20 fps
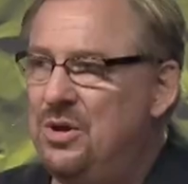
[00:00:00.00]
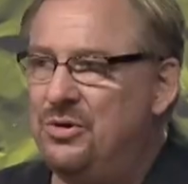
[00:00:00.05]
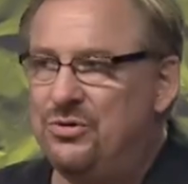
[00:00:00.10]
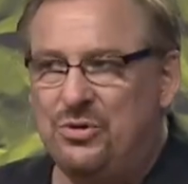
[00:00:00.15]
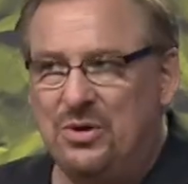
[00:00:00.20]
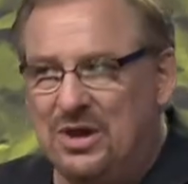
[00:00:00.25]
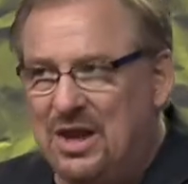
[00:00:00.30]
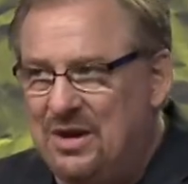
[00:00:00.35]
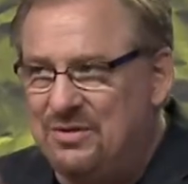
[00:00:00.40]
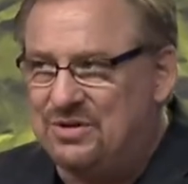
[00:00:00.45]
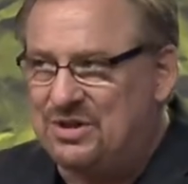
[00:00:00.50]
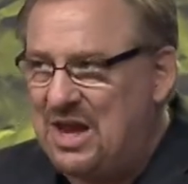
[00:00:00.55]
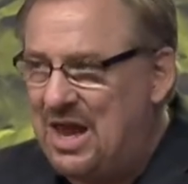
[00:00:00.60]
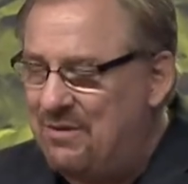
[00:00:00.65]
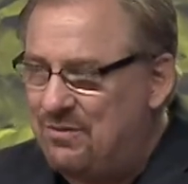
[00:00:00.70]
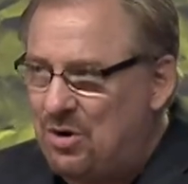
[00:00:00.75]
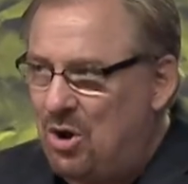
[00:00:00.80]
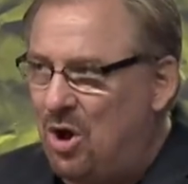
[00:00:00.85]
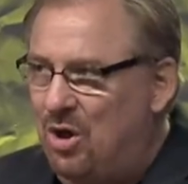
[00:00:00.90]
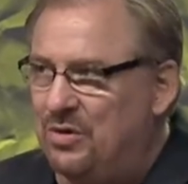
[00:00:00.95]
So he gives
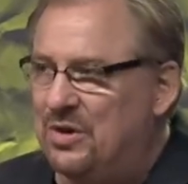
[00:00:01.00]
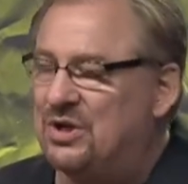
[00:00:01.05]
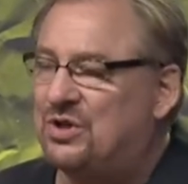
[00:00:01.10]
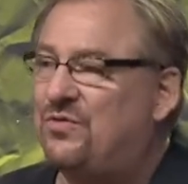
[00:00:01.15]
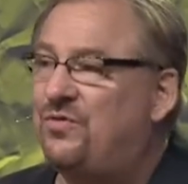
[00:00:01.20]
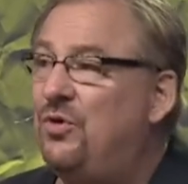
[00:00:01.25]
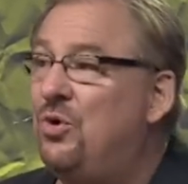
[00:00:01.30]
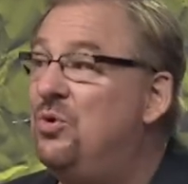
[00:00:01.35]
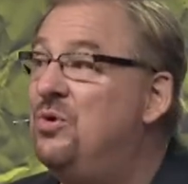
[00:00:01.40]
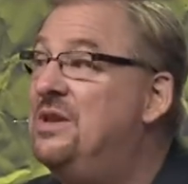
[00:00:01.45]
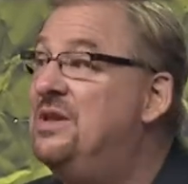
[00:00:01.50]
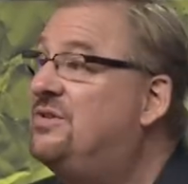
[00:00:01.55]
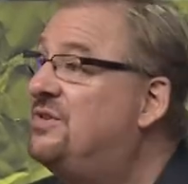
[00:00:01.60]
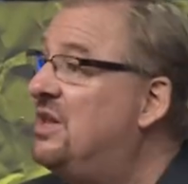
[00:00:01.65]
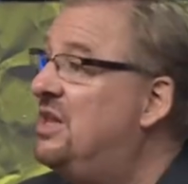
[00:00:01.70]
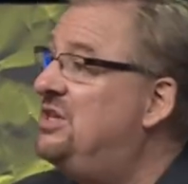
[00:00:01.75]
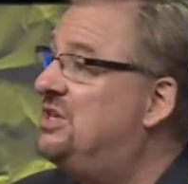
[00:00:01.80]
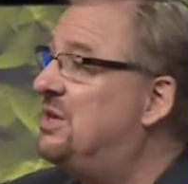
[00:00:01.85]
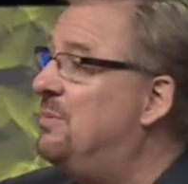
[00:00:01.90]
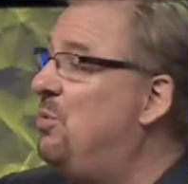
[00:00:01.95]
David all this food, and he
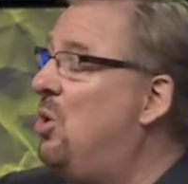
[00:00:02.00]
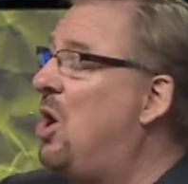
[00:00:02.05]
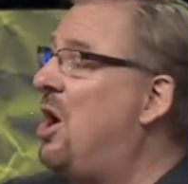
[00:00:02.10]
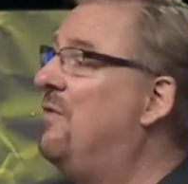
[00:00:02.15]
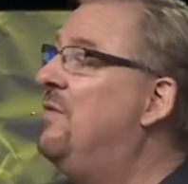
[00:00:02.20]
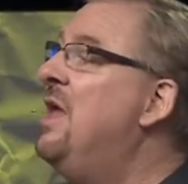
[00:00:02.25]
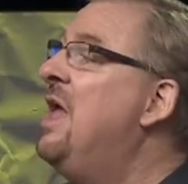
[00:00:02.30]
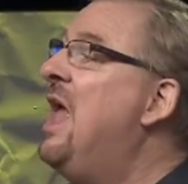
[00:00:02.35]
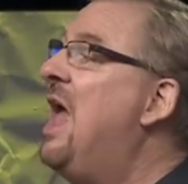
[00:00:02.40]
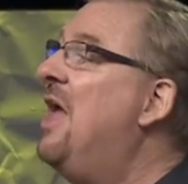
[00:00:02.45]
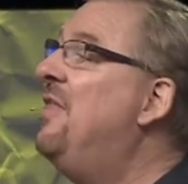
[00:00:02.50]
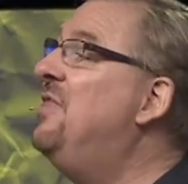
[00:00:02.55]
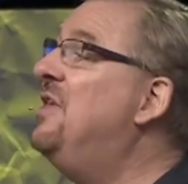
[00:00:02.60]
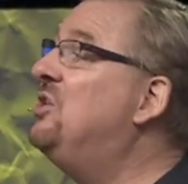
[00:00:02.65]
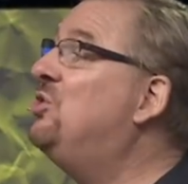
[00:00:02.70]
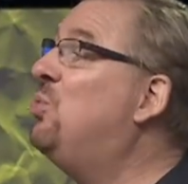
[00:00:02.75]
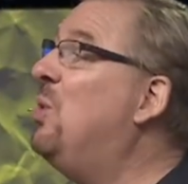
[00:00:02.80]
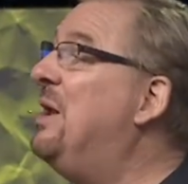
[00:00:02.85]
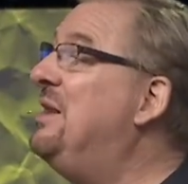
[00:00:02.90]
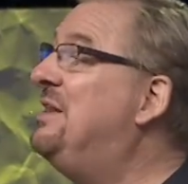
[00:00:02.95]
sends him off. And
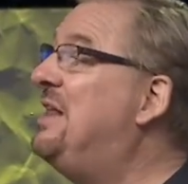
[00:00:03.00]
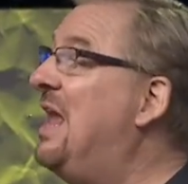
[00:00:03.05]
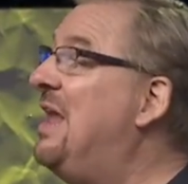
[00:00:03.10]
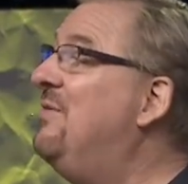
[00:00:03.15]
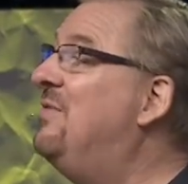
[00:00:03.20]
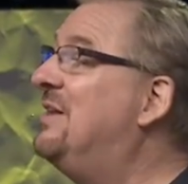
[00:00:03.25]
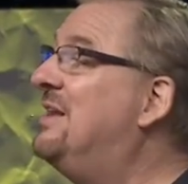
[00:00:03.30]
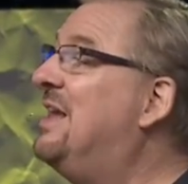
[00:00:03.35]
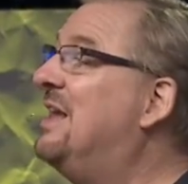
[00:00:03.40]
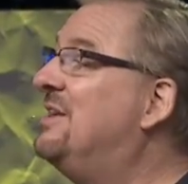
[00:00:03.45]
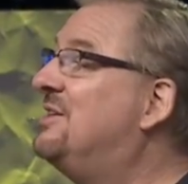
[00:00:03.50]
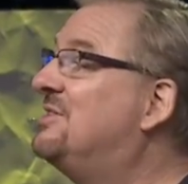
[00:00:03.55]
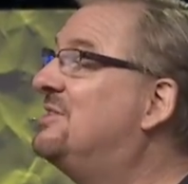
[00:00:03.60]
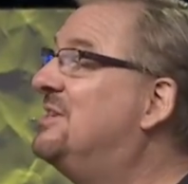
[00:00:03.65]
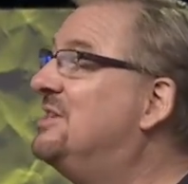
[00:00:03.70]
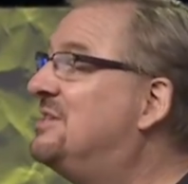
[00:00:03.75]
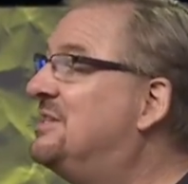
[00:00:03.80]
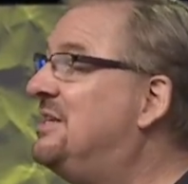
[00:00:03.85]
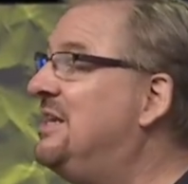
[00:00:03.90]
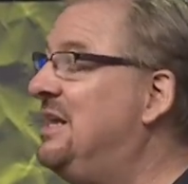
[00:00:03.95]
this way, David gets
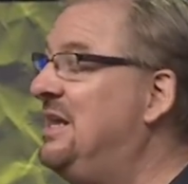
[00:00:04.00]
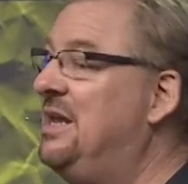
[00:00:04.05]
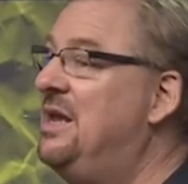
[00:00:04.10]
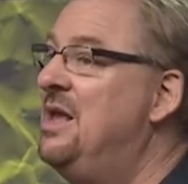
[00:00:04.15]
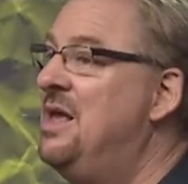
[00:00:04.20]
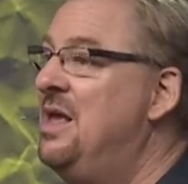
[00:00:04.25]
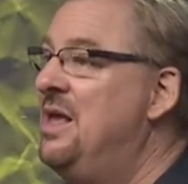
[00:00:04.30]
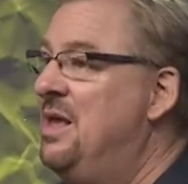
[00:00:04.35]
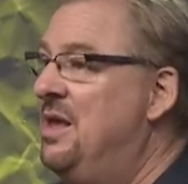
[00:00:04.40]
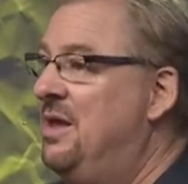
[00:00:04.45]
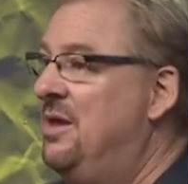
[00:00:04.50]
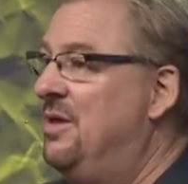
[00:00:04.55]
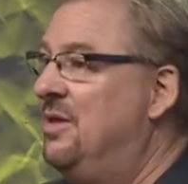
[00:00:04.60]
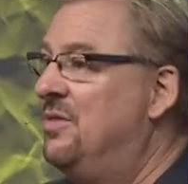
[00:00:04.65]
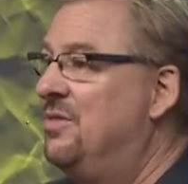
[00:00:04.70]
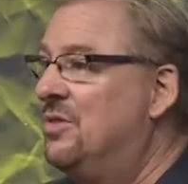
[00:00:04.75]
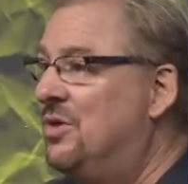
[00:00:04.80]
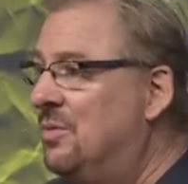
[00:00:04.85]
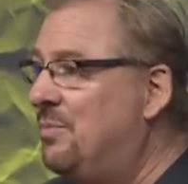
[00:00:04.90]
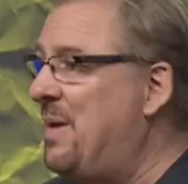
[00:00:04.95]
to see
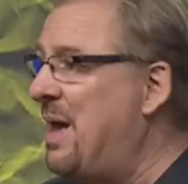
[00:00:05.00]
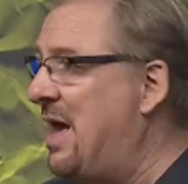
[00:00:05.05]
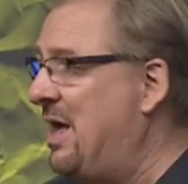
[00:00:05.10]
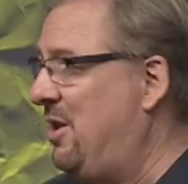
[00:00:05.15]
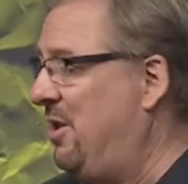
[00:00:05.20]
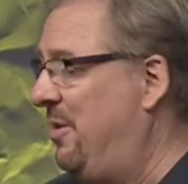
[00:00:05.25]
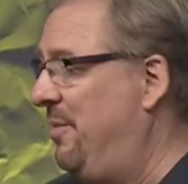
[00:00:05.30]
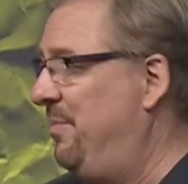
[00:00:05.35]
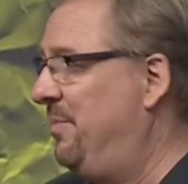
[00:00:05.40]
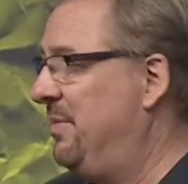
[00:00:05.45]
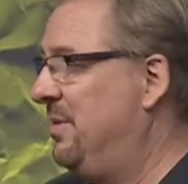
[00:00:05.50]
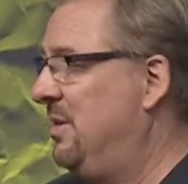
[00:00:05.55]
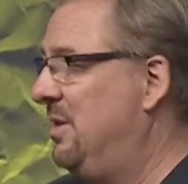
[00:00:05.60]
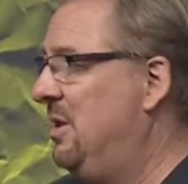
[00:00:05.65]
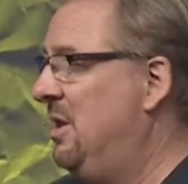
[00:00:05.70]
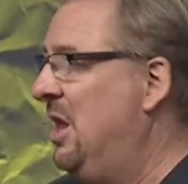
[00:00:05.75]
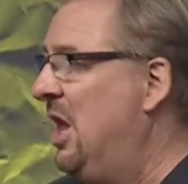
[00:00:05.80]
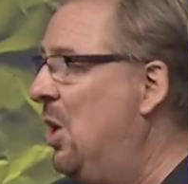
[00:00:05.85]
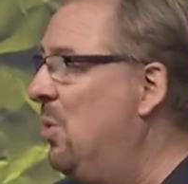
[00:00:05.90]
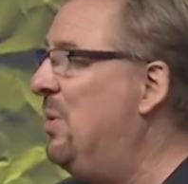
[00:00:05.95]
the battle.
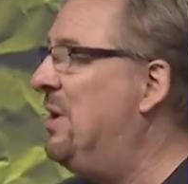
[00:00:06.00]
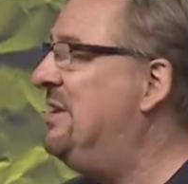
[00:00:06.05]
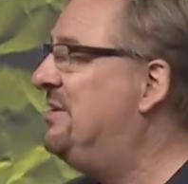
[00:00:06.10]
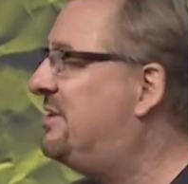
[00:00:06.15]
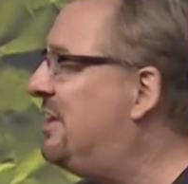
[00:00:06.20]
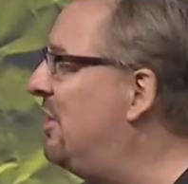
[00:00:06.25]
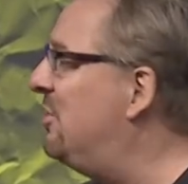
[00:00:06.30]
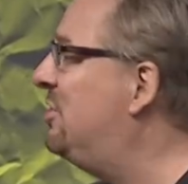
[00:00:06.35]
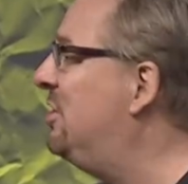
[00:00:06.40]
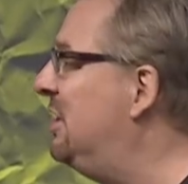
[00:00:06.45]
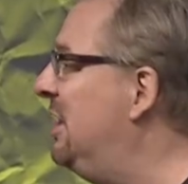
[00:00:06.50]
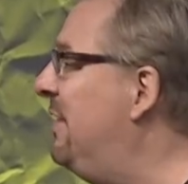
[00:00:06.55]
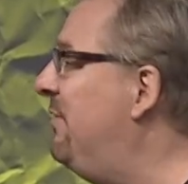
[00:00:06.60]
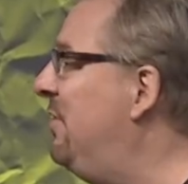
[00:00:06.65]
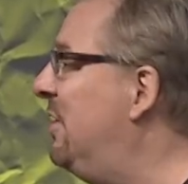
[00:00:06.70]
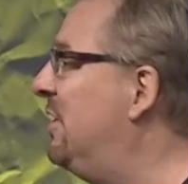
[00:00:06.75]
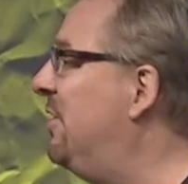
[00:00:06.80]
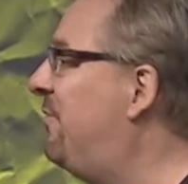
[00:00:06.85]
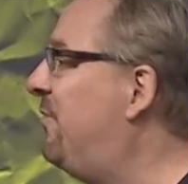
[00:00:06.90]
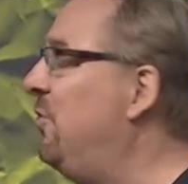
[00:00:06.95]
And when he's there
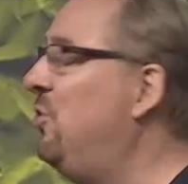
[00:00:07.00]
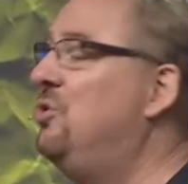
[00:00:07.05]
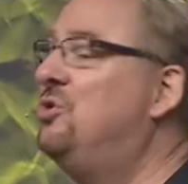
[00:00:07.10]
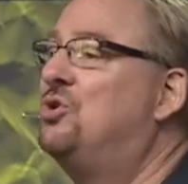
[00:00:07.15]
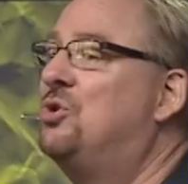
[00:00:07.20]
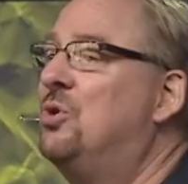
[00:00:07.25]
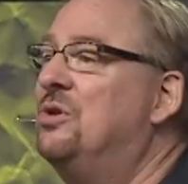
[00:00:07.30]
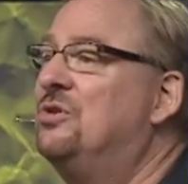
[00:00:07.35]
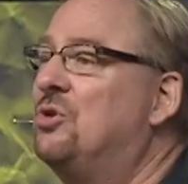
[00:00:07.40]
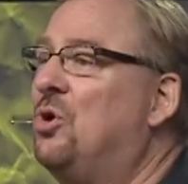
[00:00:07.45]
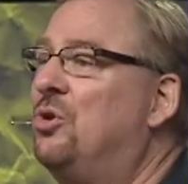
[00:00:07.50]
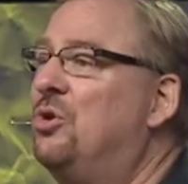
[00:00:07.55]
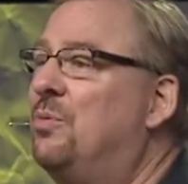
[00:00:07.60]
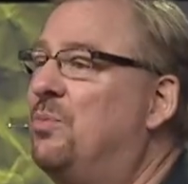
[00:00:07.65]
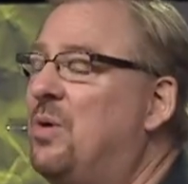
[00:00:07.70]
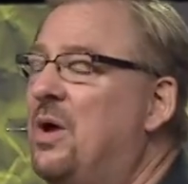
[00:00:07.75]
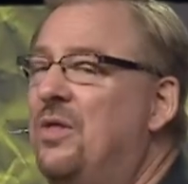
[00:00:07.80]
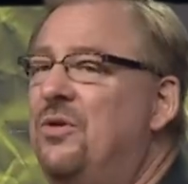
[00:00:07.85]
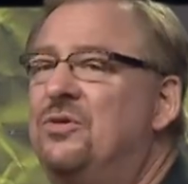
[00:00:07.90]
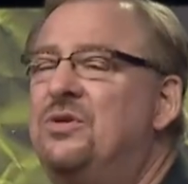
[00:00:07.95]
delivering the foods to his older
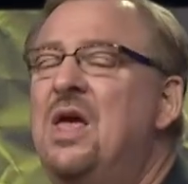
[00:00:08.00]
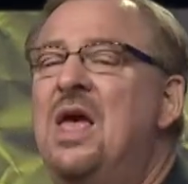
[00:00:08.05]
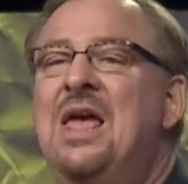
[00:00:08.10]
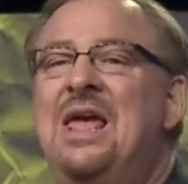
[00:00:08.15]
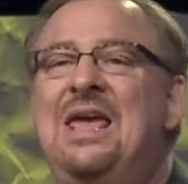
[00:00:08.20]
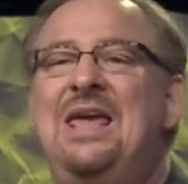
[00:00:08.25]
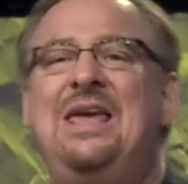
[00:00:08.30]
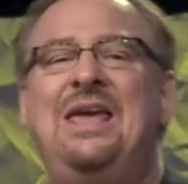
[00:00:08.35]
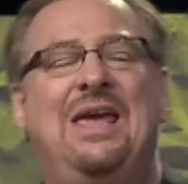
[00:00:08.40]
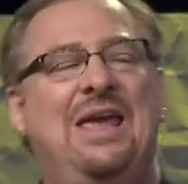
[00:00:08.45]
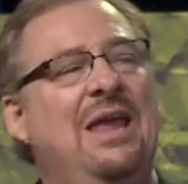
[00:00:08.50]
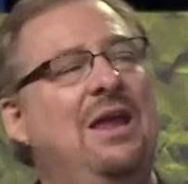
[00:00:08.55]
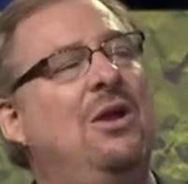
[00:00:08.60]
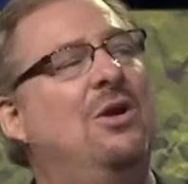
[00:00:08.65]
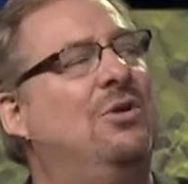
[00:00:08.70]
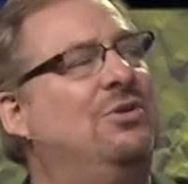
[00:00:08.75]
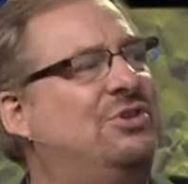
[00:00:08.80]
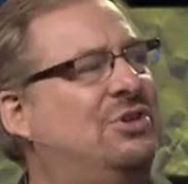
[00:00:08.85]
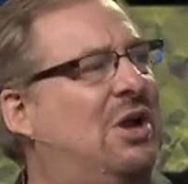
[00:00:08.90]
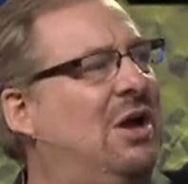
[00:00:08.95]
brothers, he
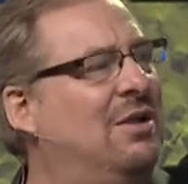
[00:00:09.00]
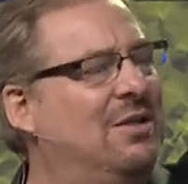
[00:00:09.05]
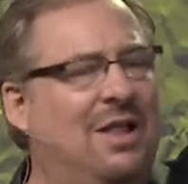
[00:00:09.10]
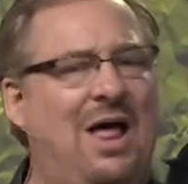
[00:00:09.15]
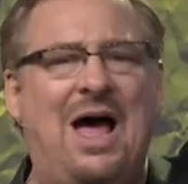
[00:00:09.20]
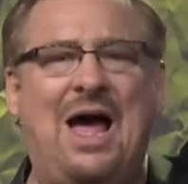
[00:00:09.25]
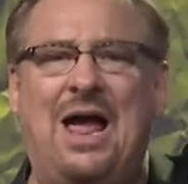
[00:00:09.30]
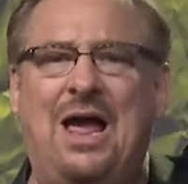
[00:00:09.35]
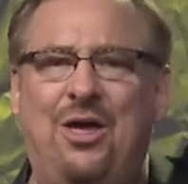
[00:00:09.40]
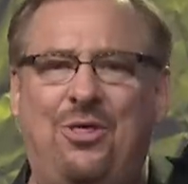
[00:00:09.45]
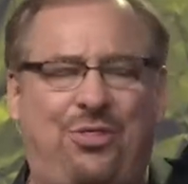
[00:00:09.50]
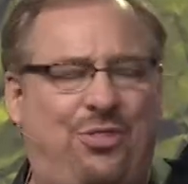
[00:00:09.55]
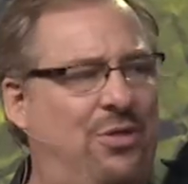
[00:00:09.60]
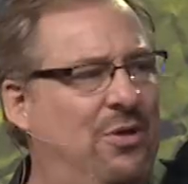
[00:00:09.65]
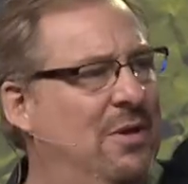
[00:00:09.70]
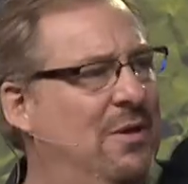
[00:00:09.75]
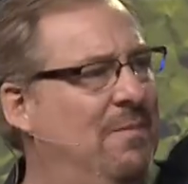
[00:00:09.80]
hears Goliath